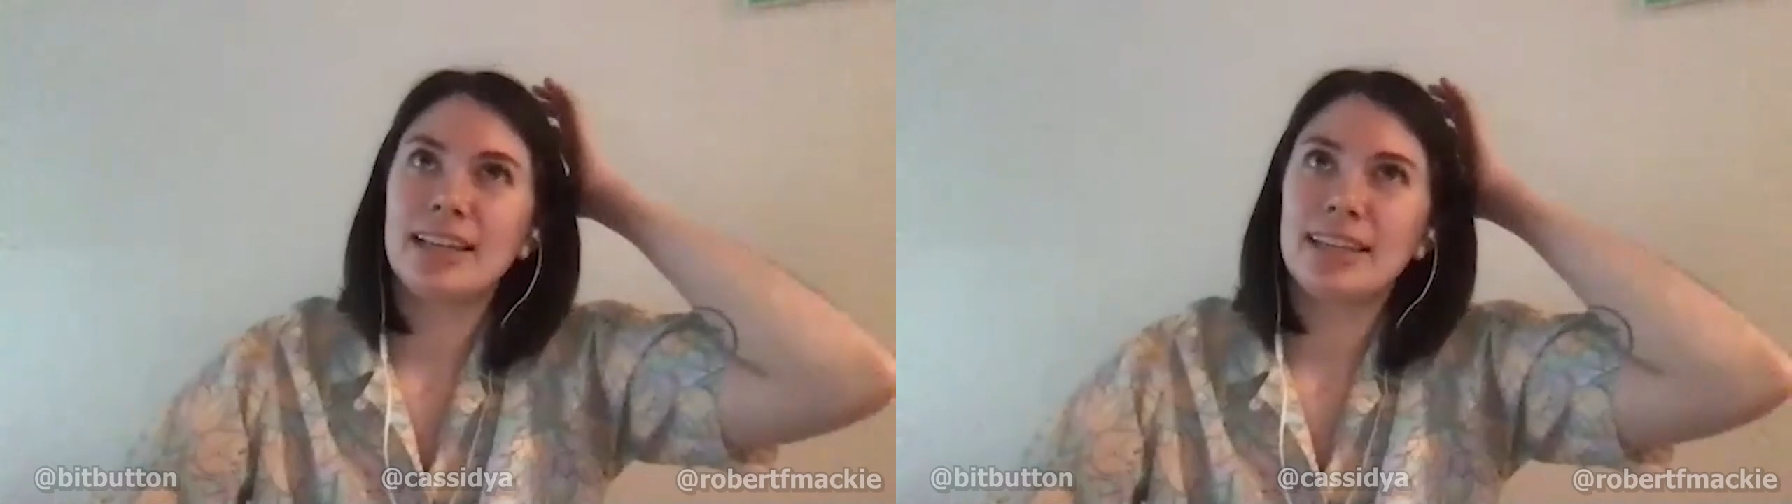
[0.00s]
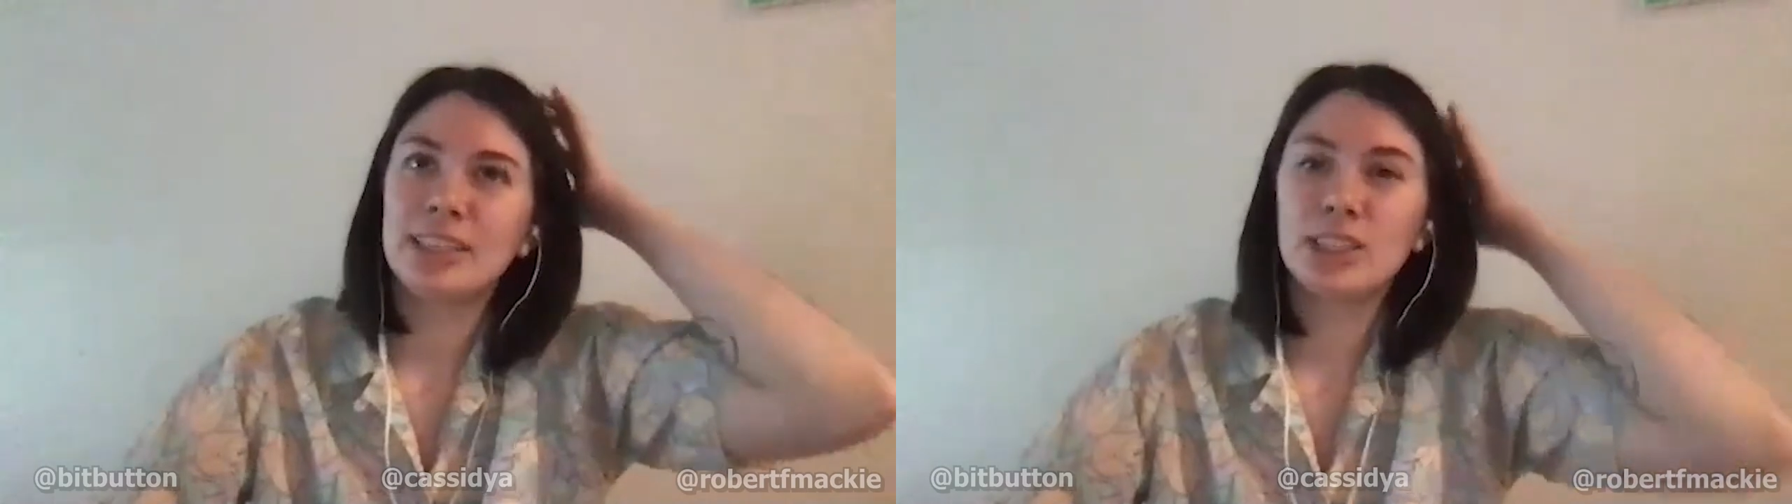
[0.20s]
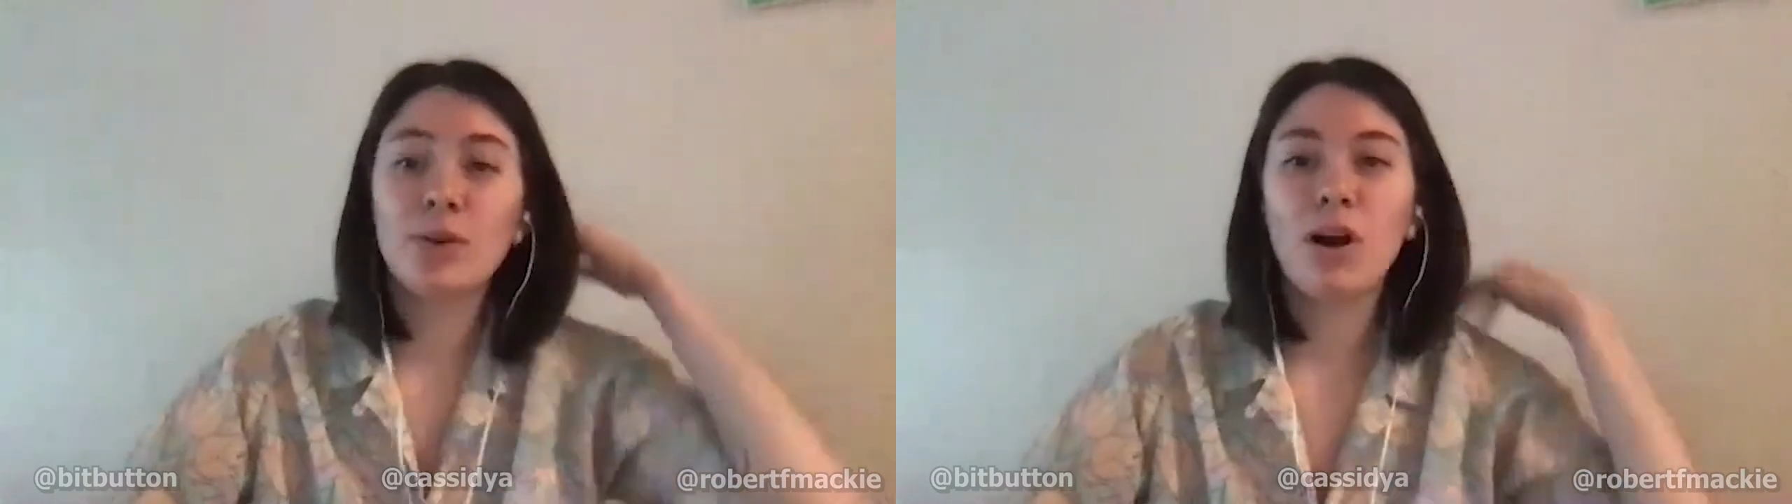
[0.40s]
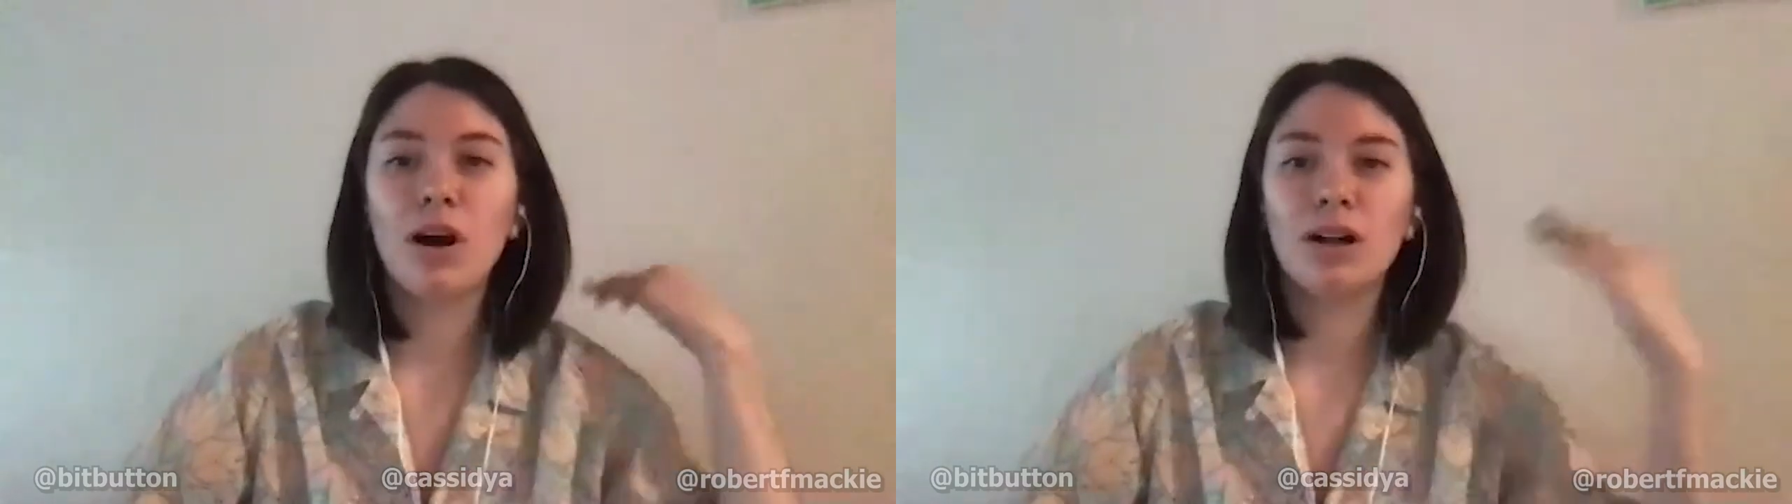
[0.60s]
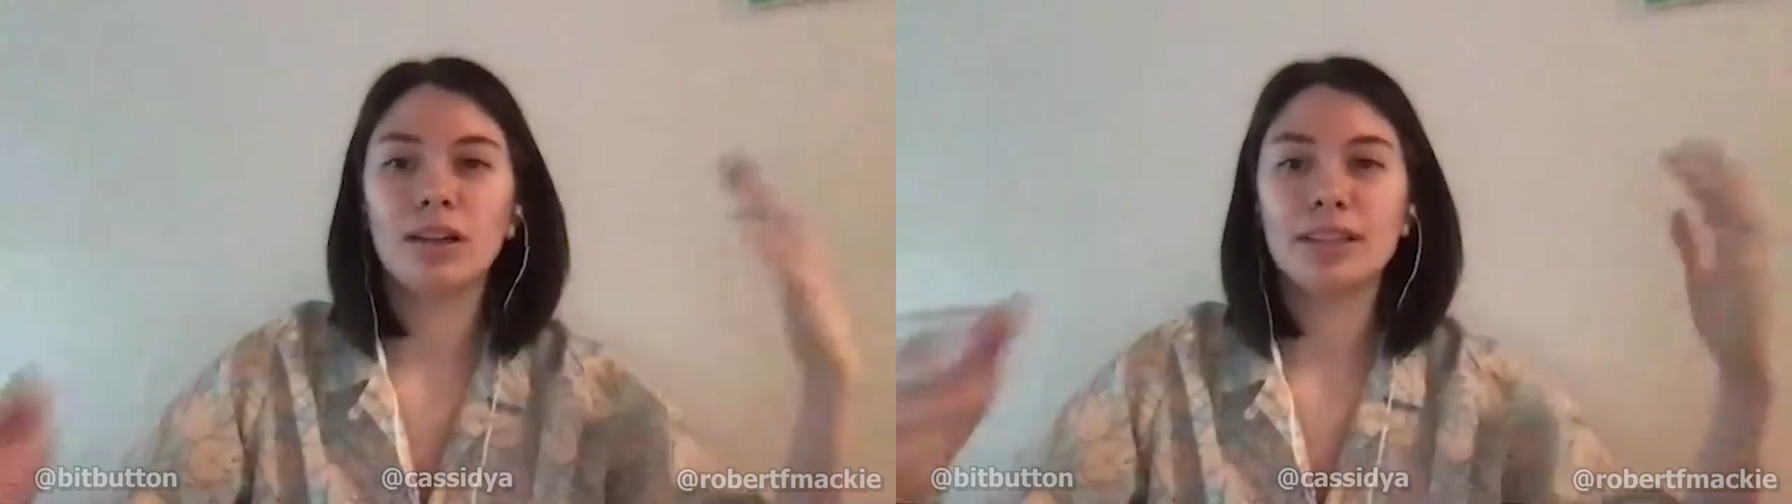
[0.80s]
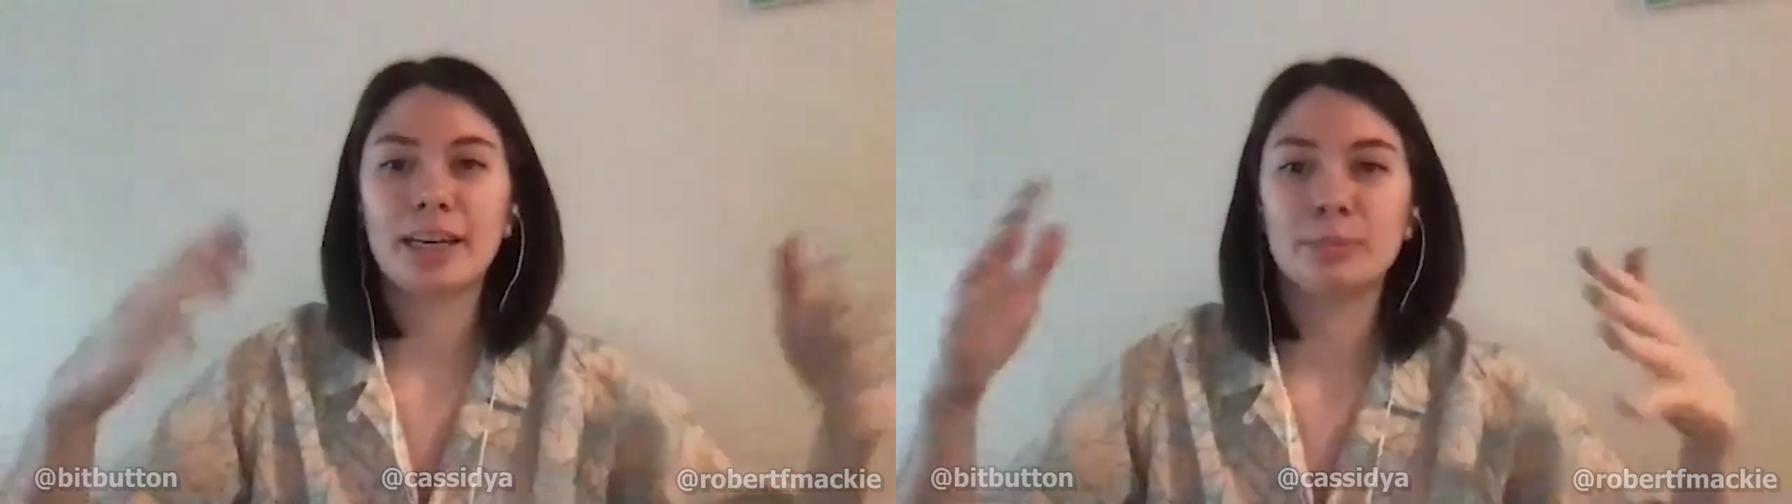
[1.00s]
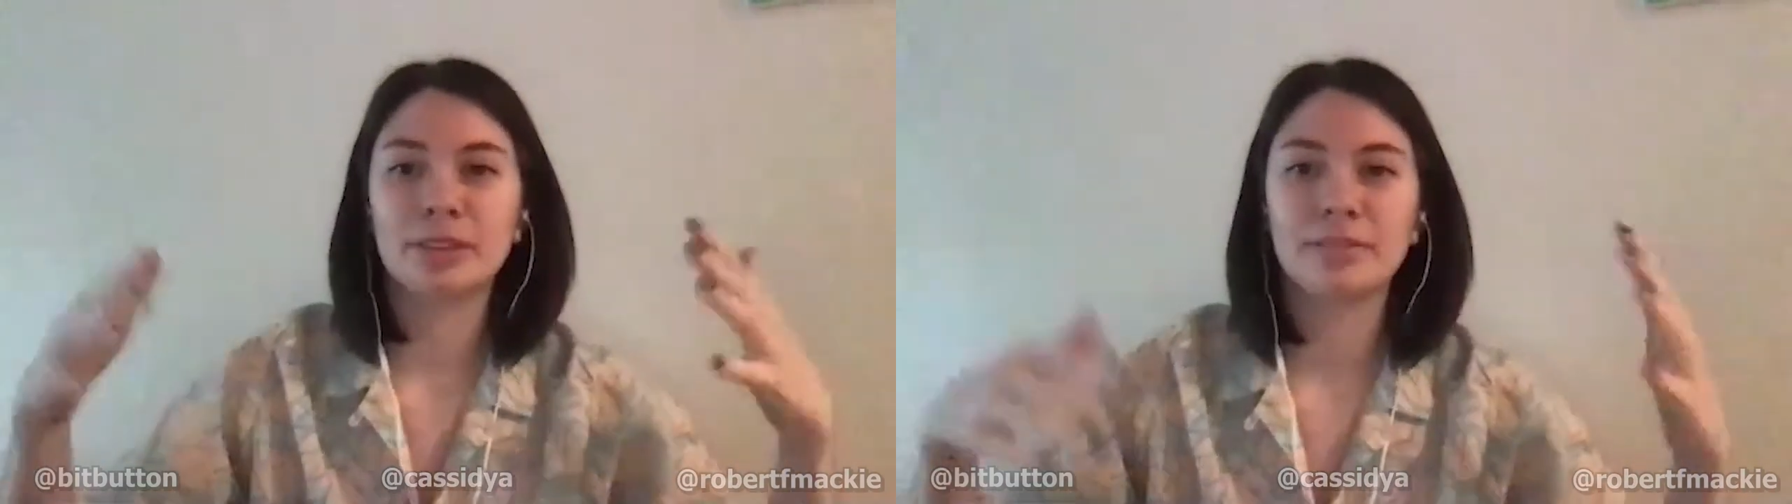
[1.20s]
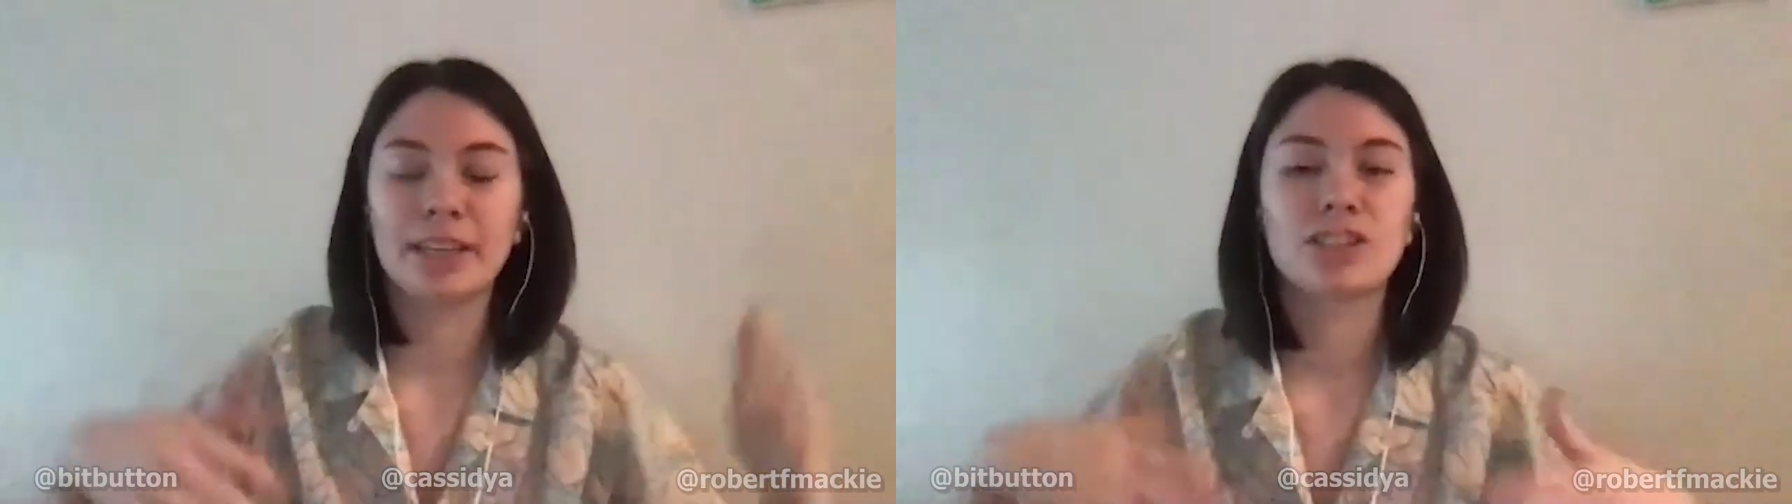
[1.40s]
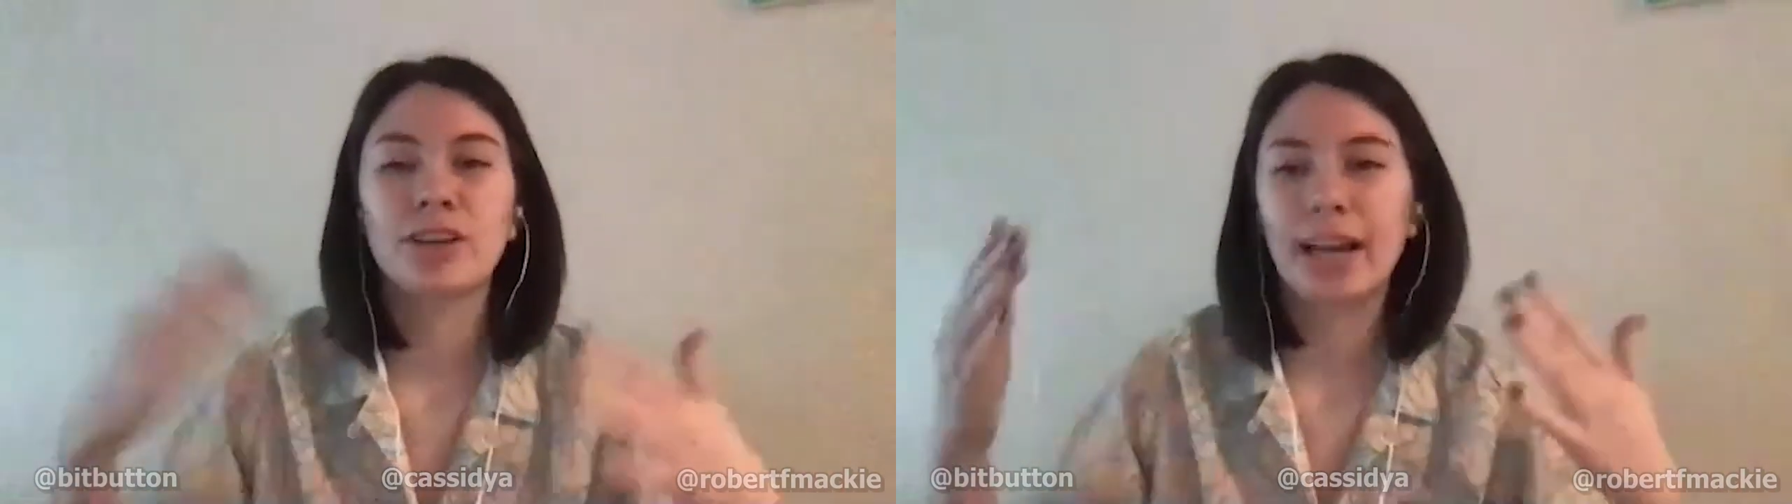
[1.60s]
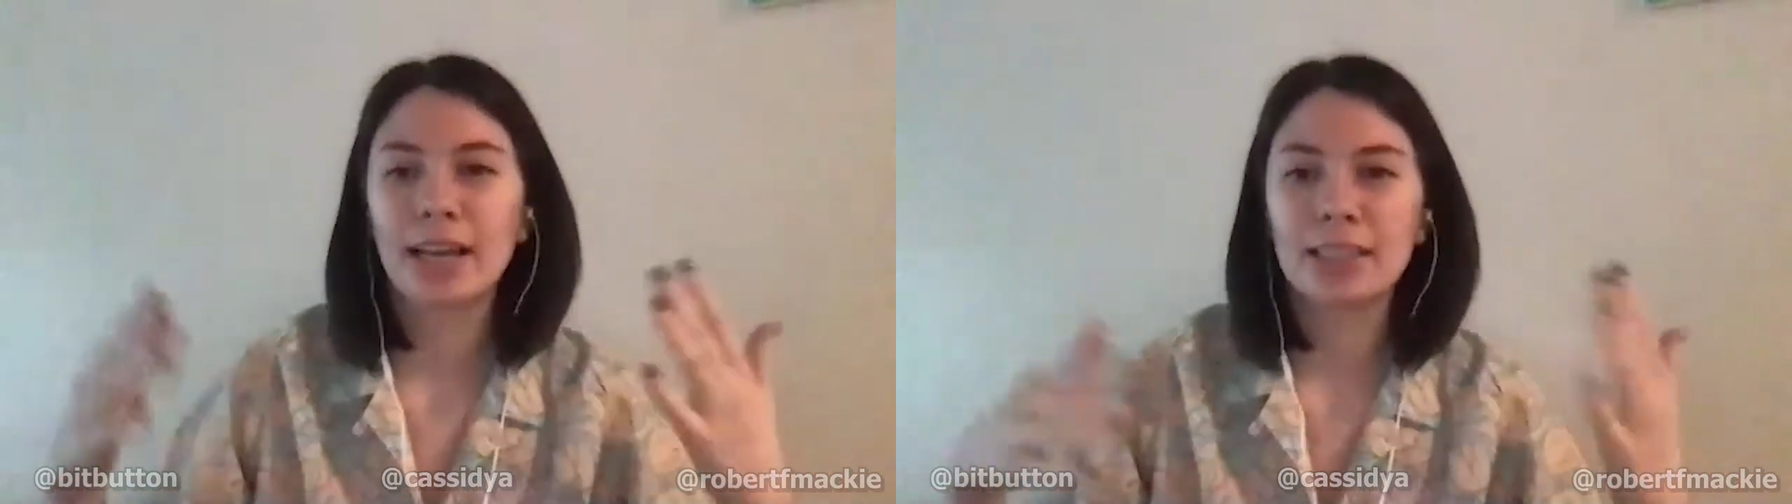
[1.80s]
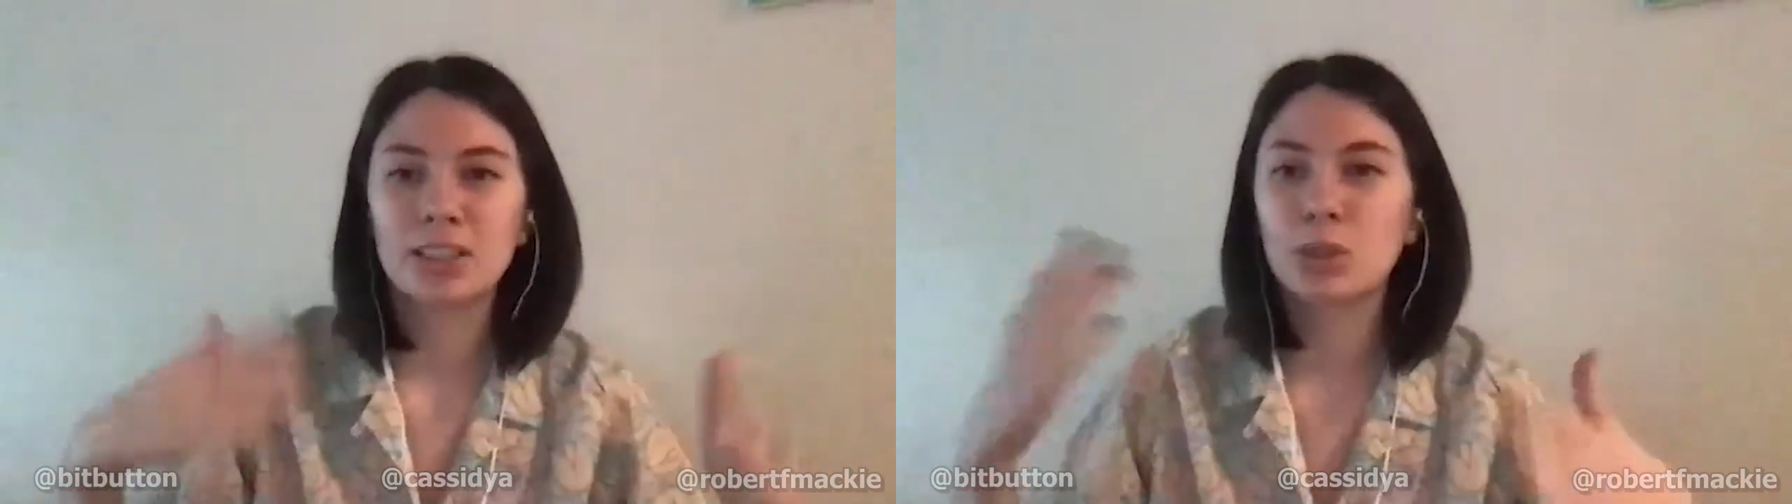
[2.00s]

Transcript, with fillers: and this is for all types of like trans,